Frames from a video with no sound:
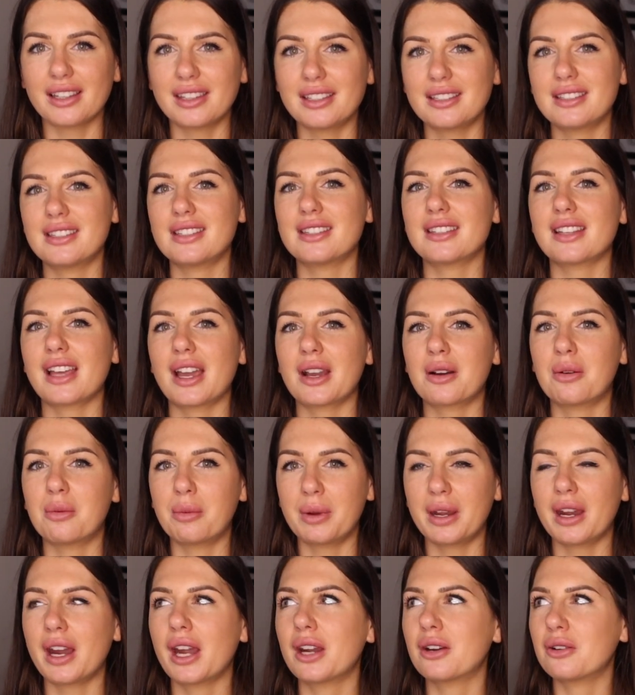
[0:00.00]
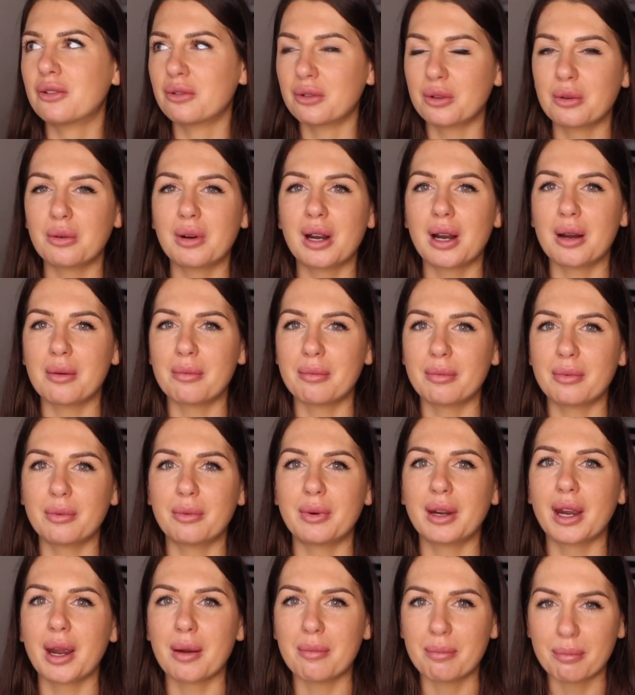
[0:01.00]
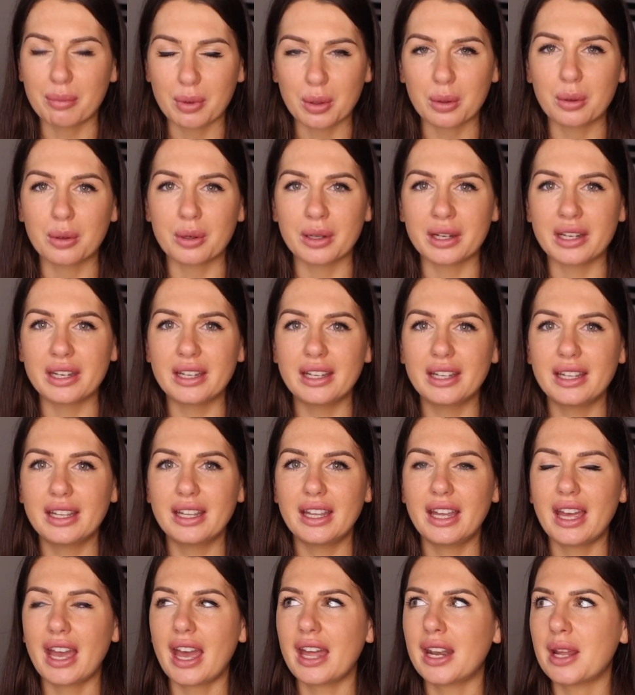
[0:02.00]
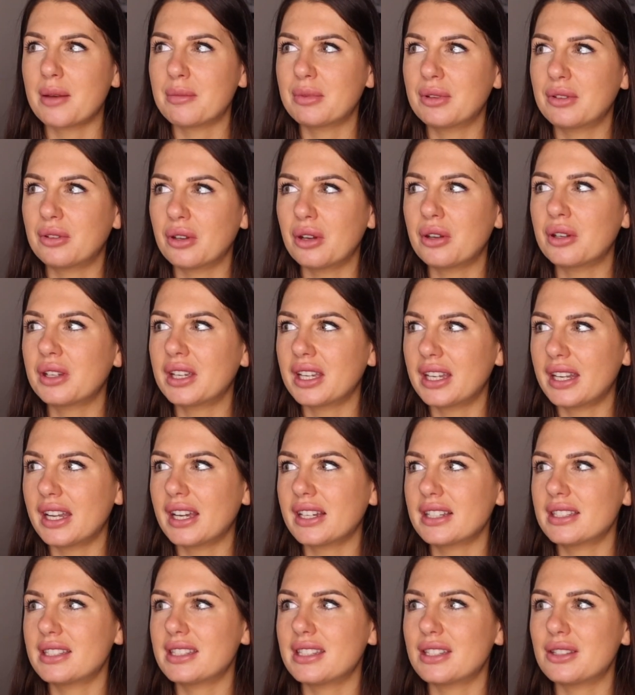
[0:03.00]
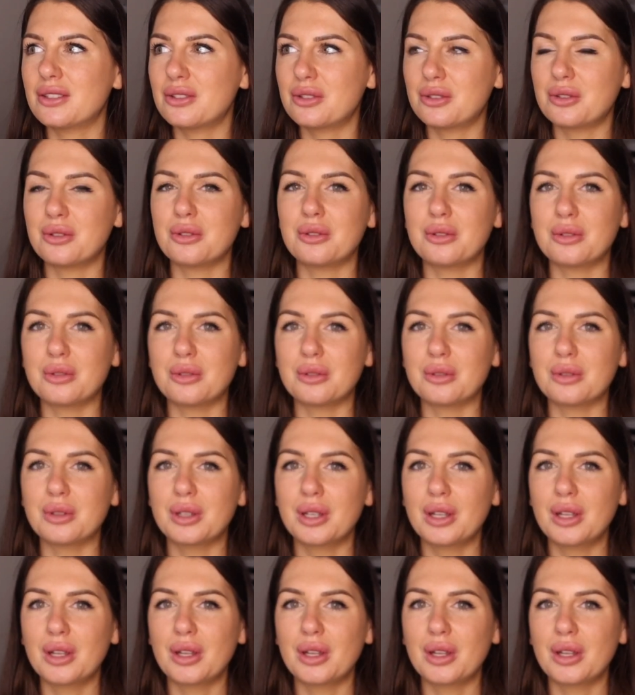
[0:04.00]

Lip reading: This is like where I grew up, where I'm born, and I'm so connected to